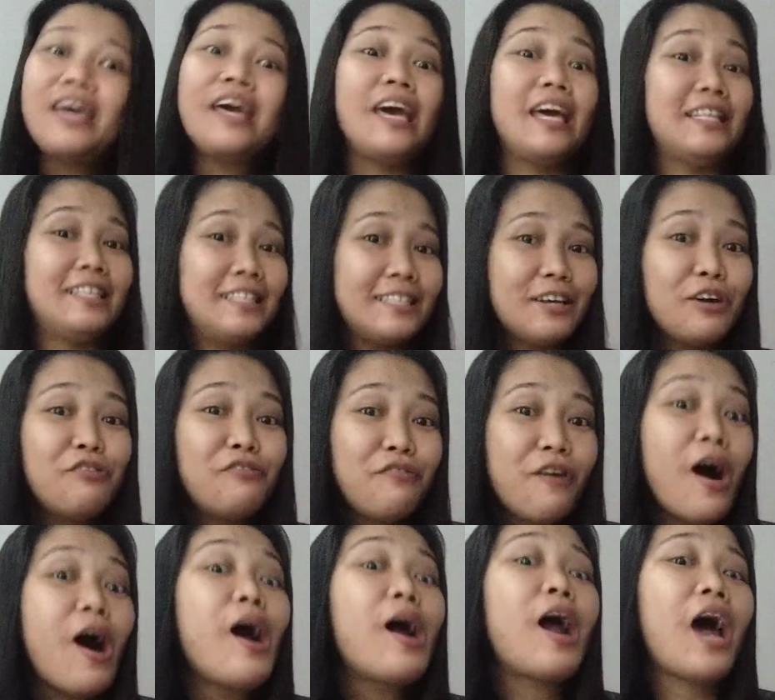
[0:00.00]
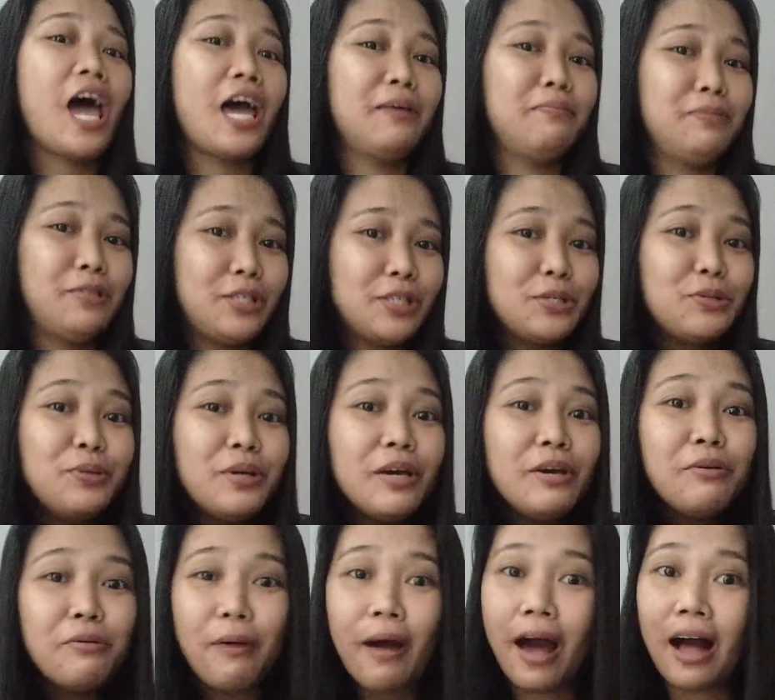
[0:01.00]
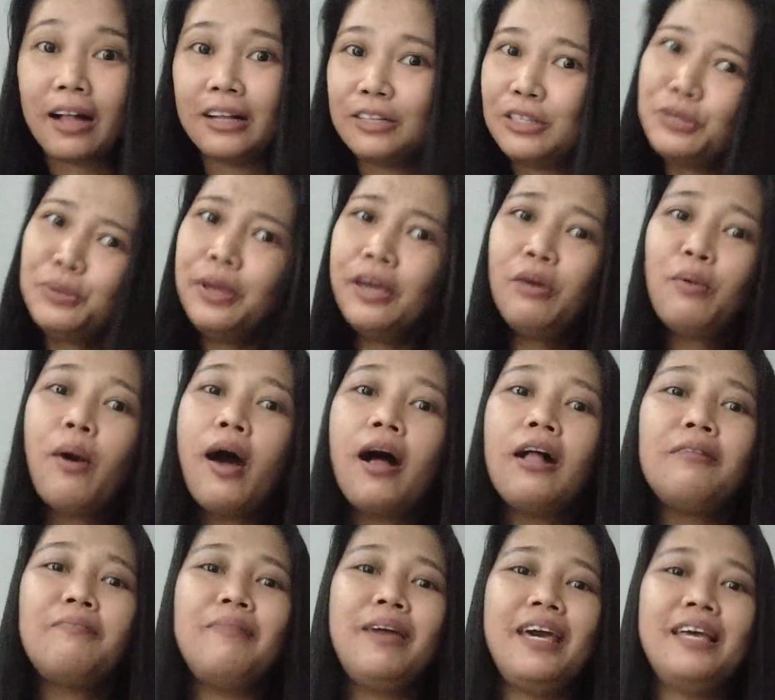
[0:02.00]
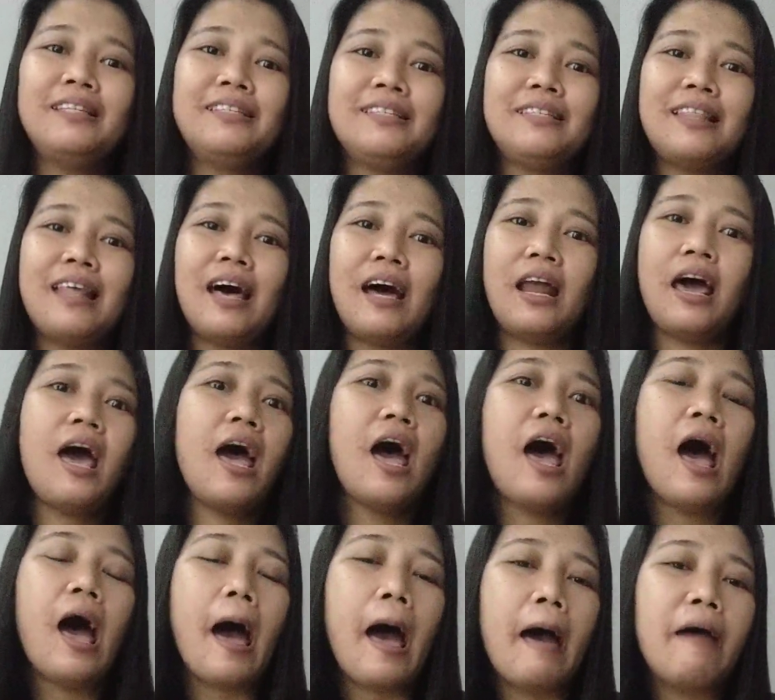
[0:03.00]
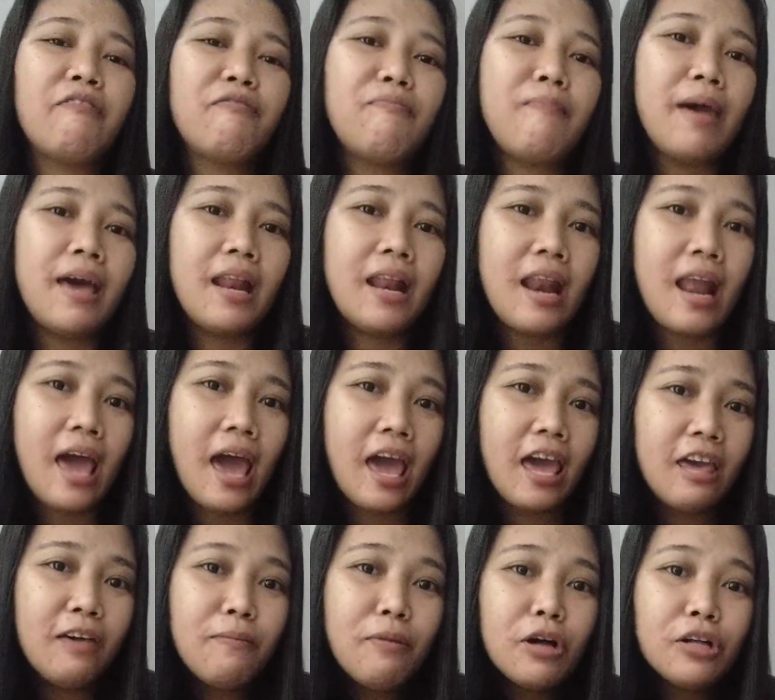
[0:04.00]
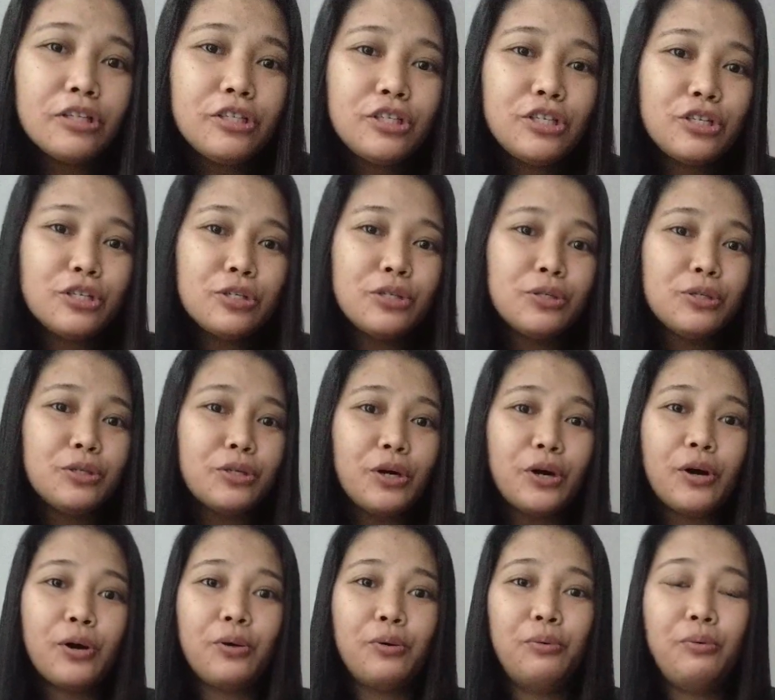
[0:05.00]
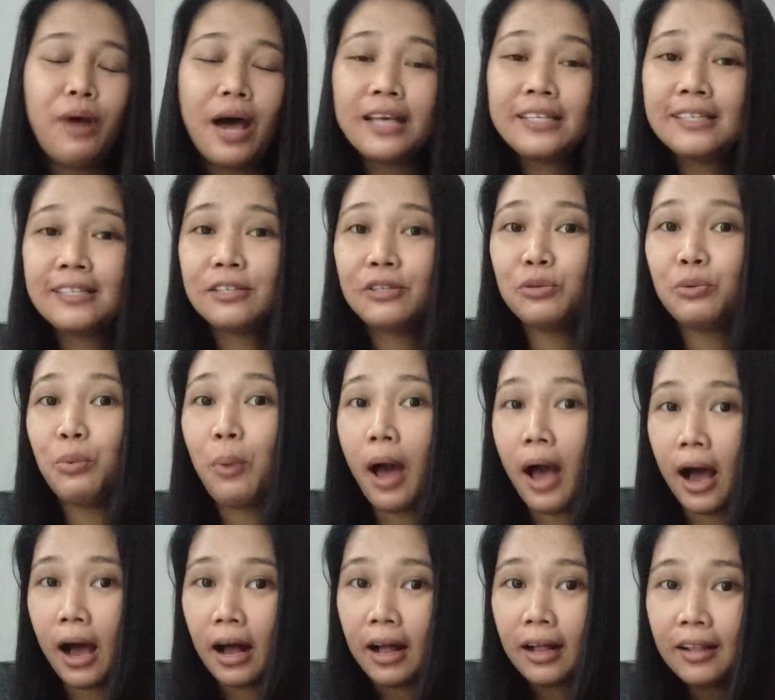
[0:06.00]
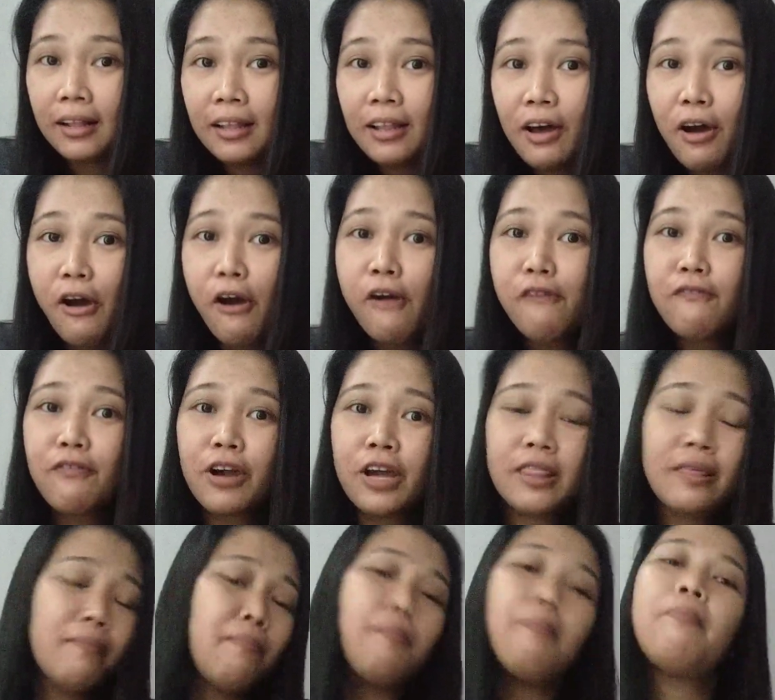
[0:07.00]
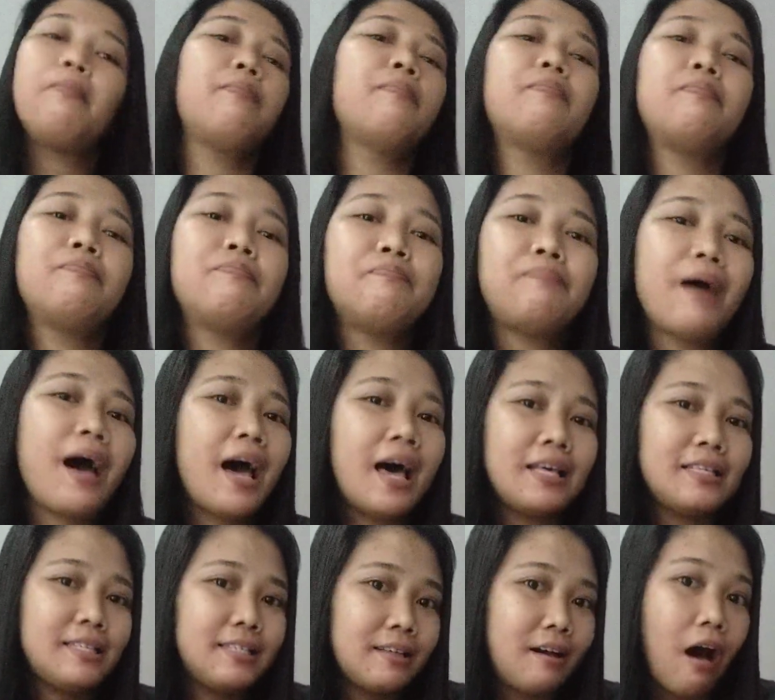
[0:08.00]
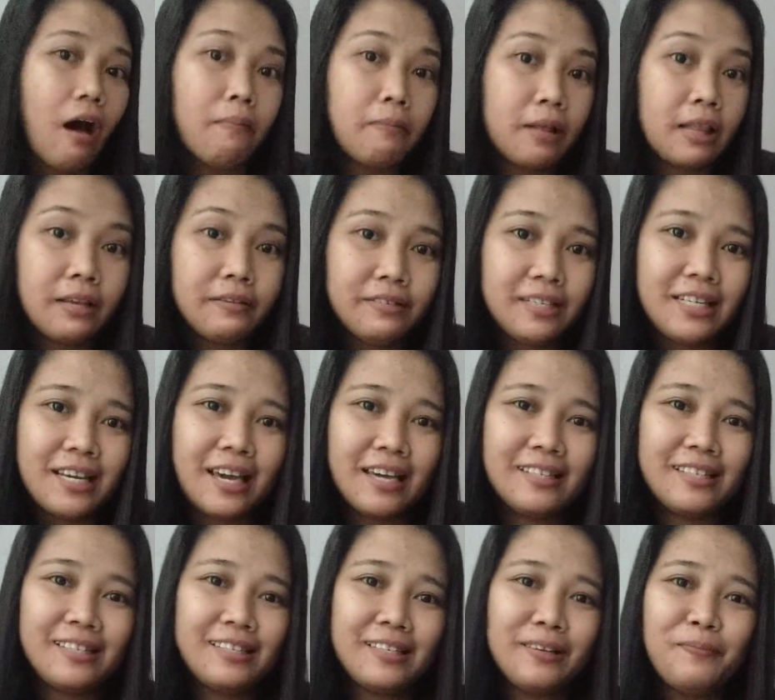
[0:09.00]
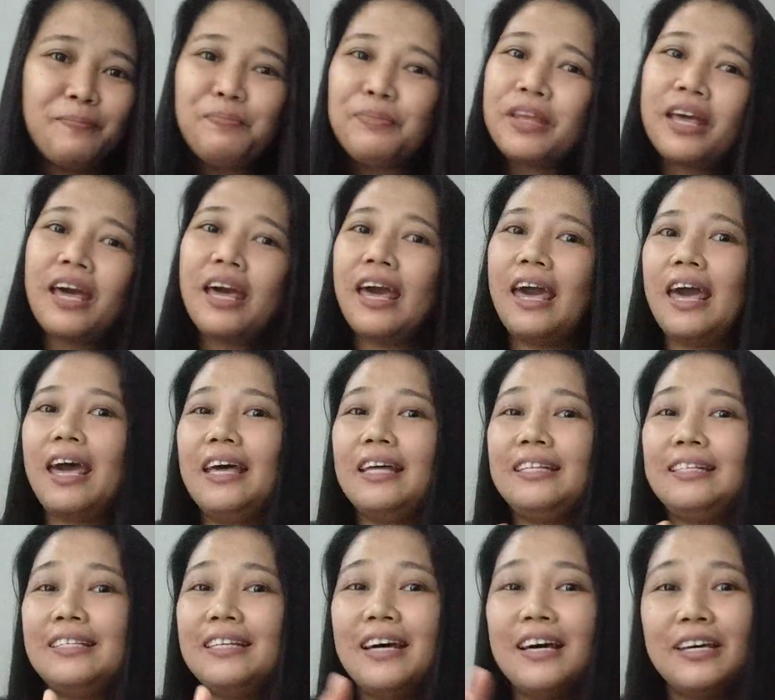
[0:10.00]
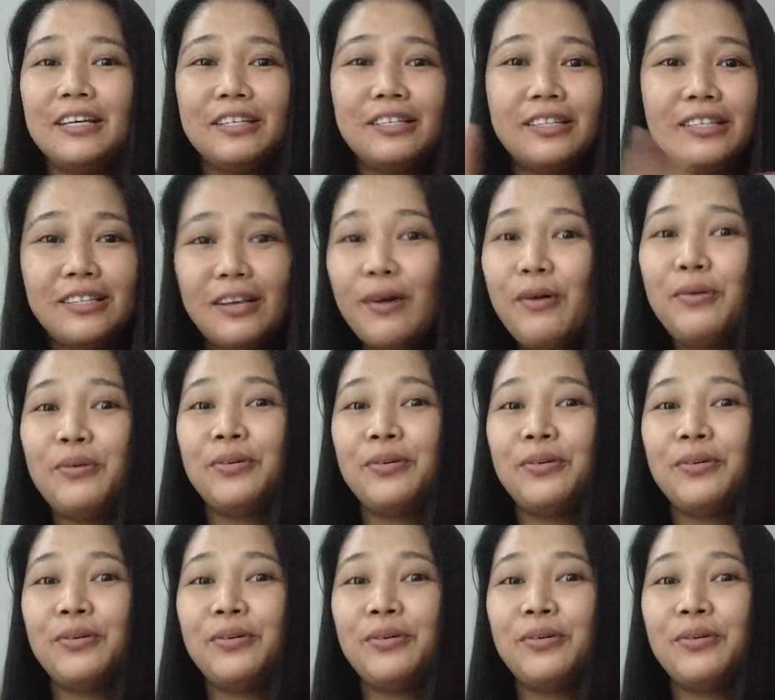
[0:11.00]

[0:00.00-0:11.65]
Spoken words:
And so far, I'm doing well. Doing well means that I've been able to rest well for the past couple of days. And so,